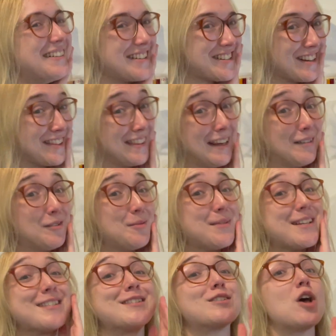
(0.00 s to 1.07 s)
which I think will
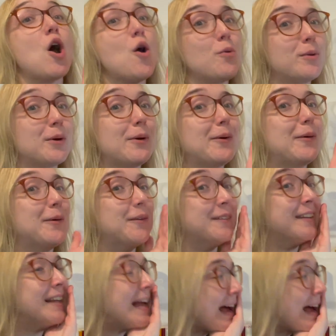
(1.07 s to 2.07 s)
be so cool.